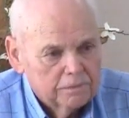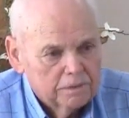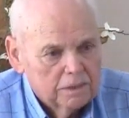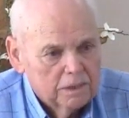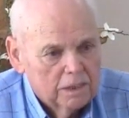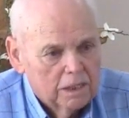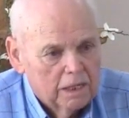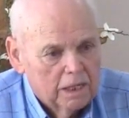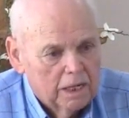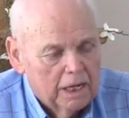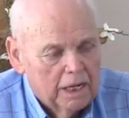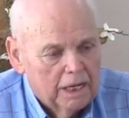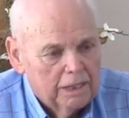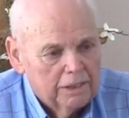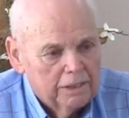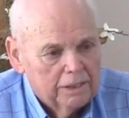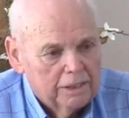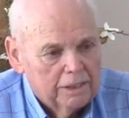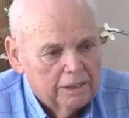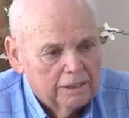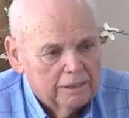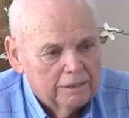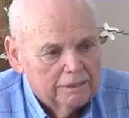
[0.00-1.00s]
Amen. And
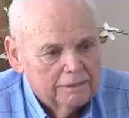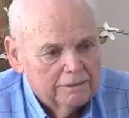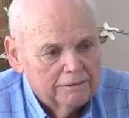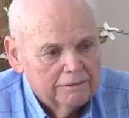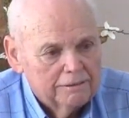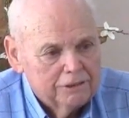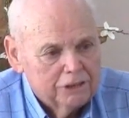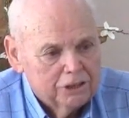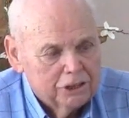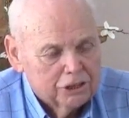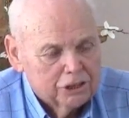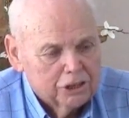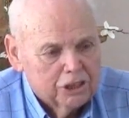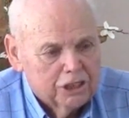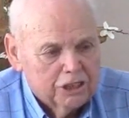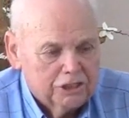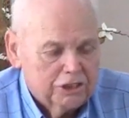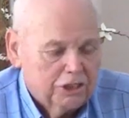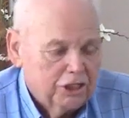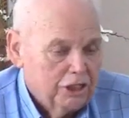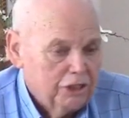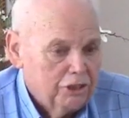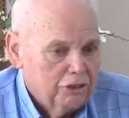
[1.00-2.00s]
uh, just
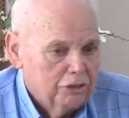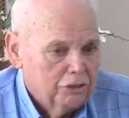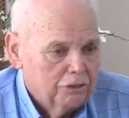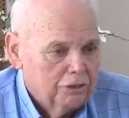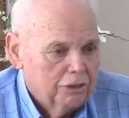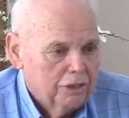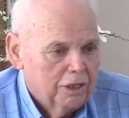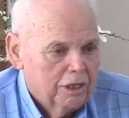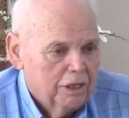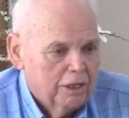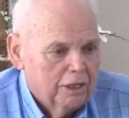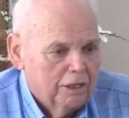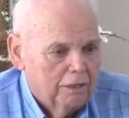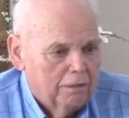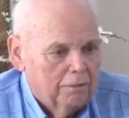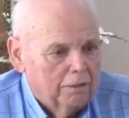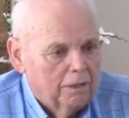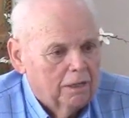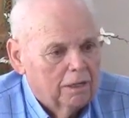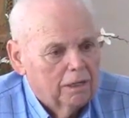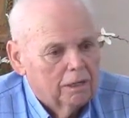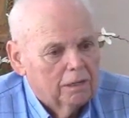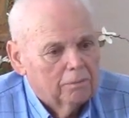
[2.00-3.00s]
continue
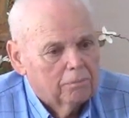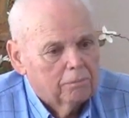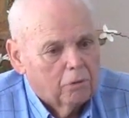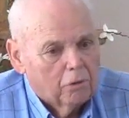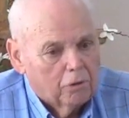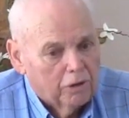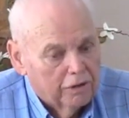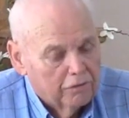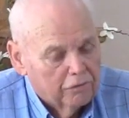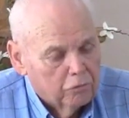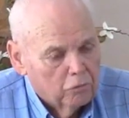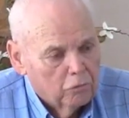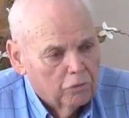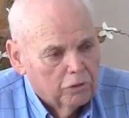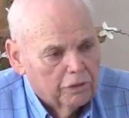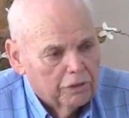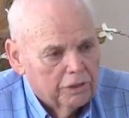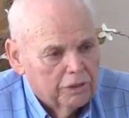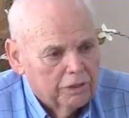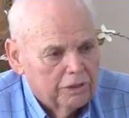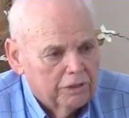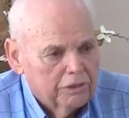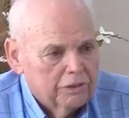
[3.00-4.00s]
uh, praying for
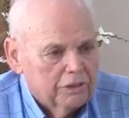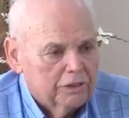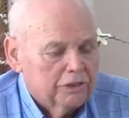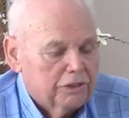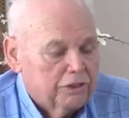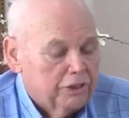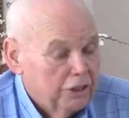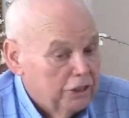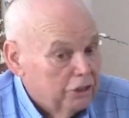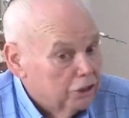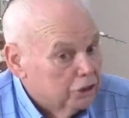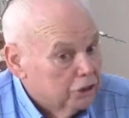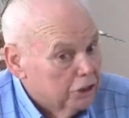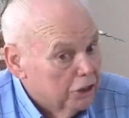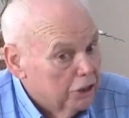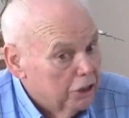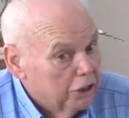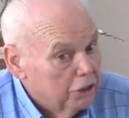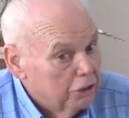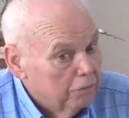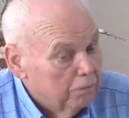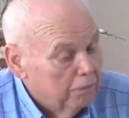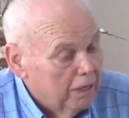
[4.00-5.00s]
one another, continue
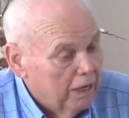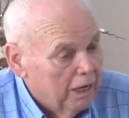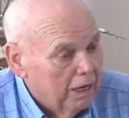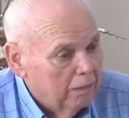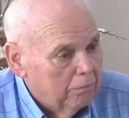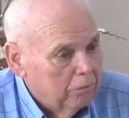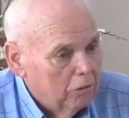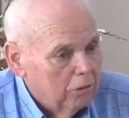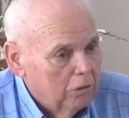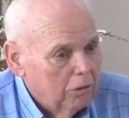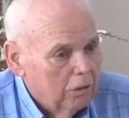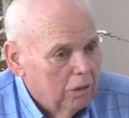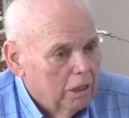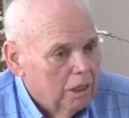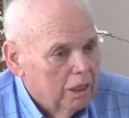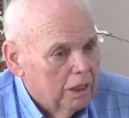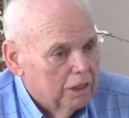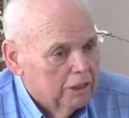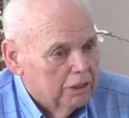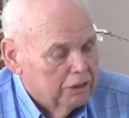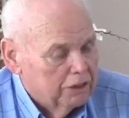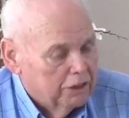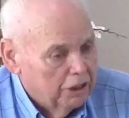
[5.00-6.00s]
studying your Bible,
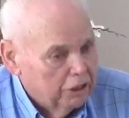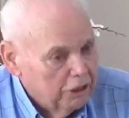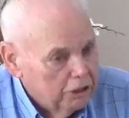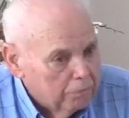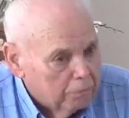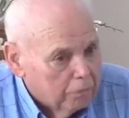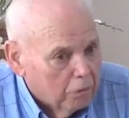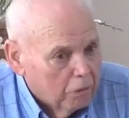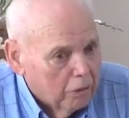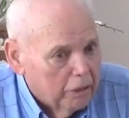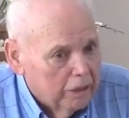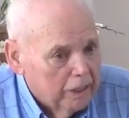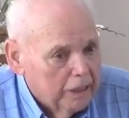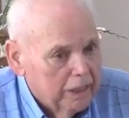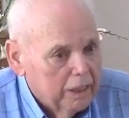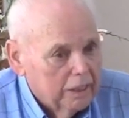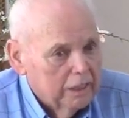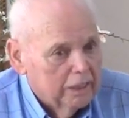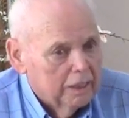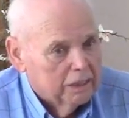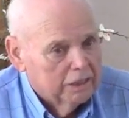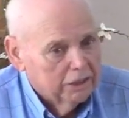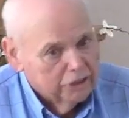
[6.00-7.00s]
continue
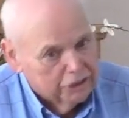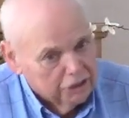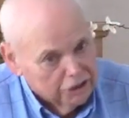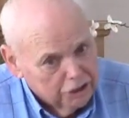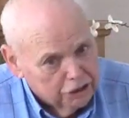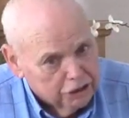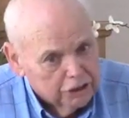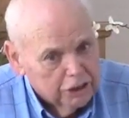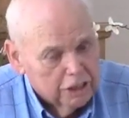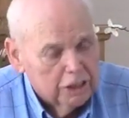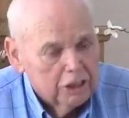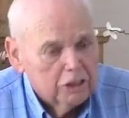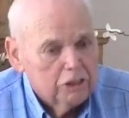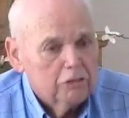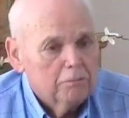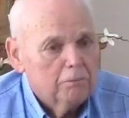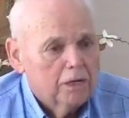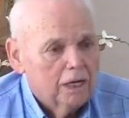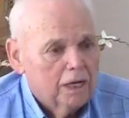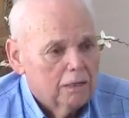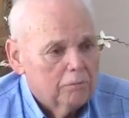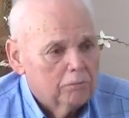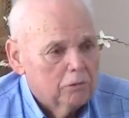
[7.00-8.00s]
praying, and continue studying your
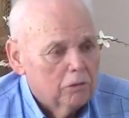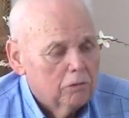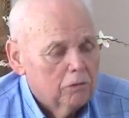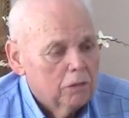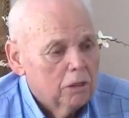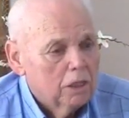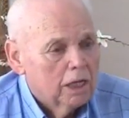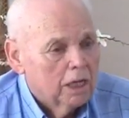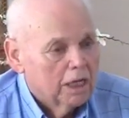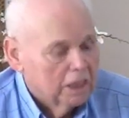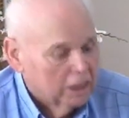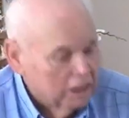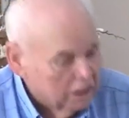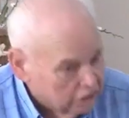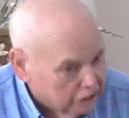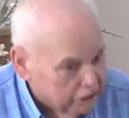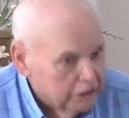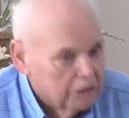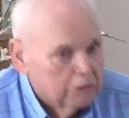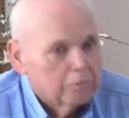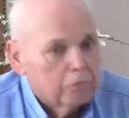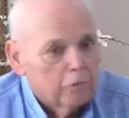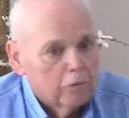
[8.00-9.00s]
Bible,
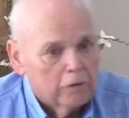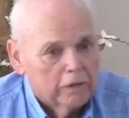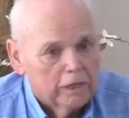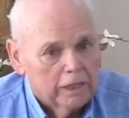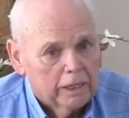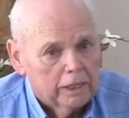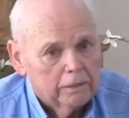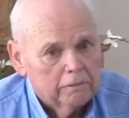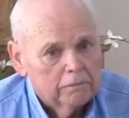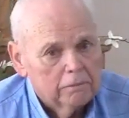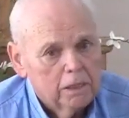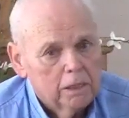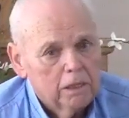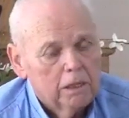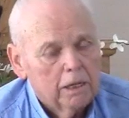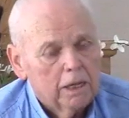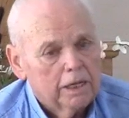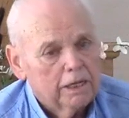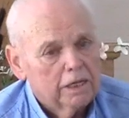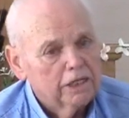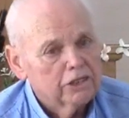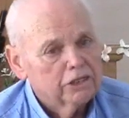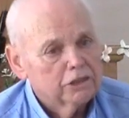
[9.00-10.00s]
continue praying.
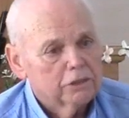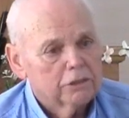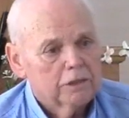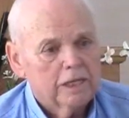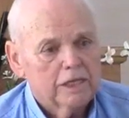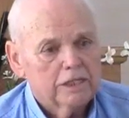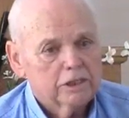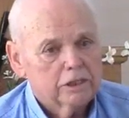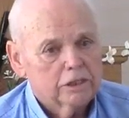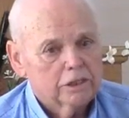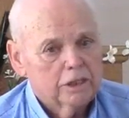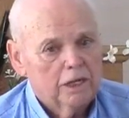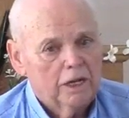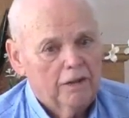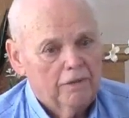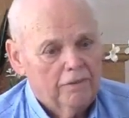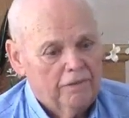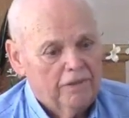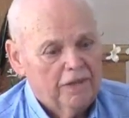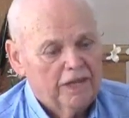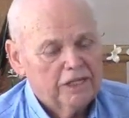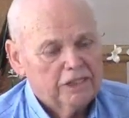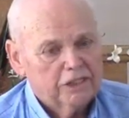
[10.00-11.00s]
And listen, that's
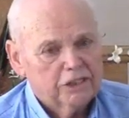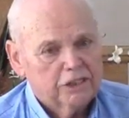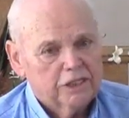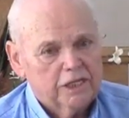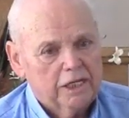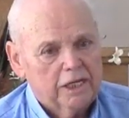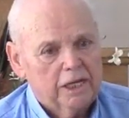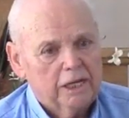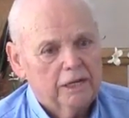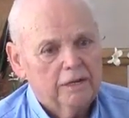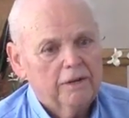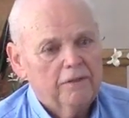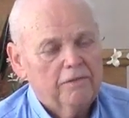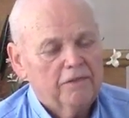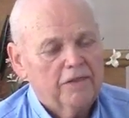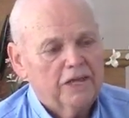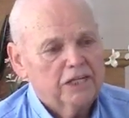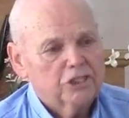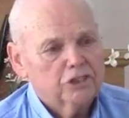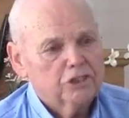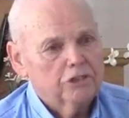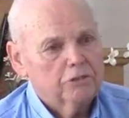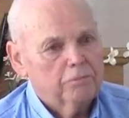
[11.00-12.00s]
that's the
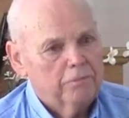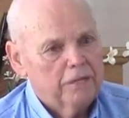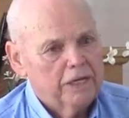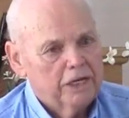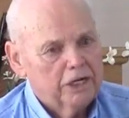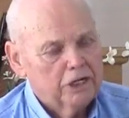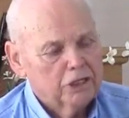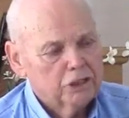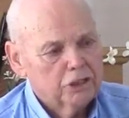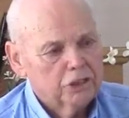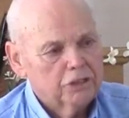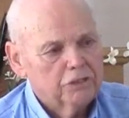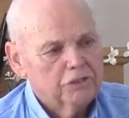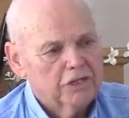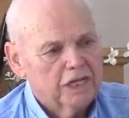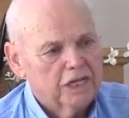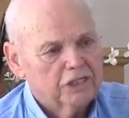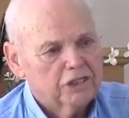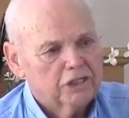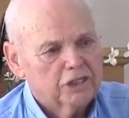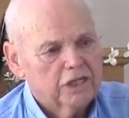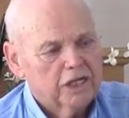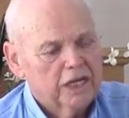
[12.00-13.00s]
that's the medicine,
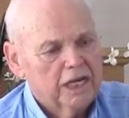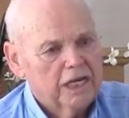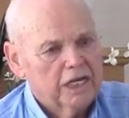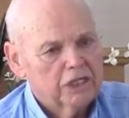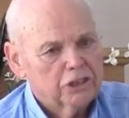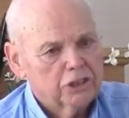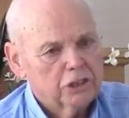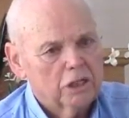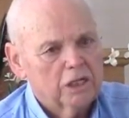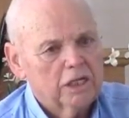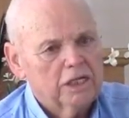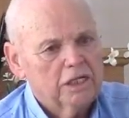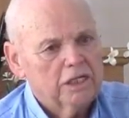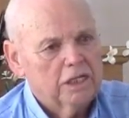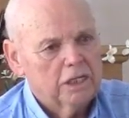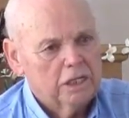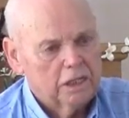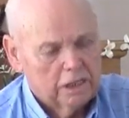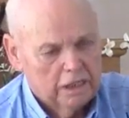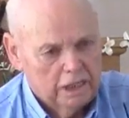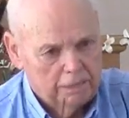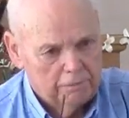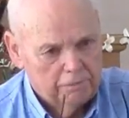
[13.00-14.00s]
that's the gasoline
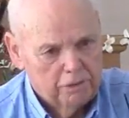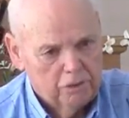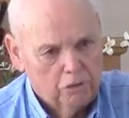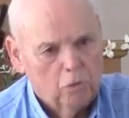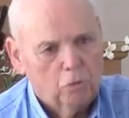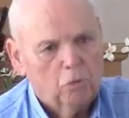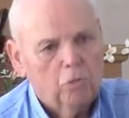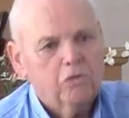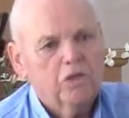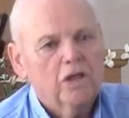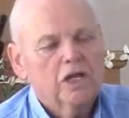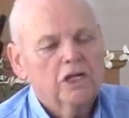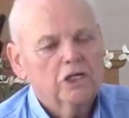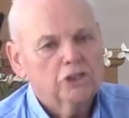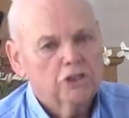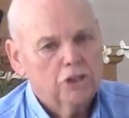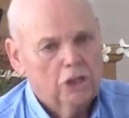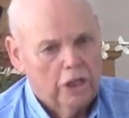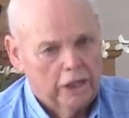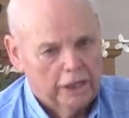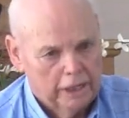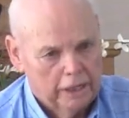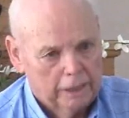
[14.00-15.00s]
that'll keep the old thing
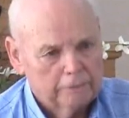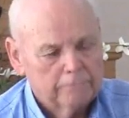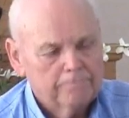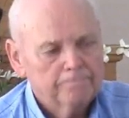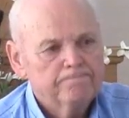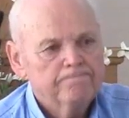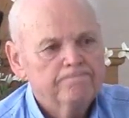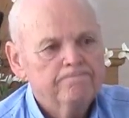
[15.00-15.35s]
chugging. Right.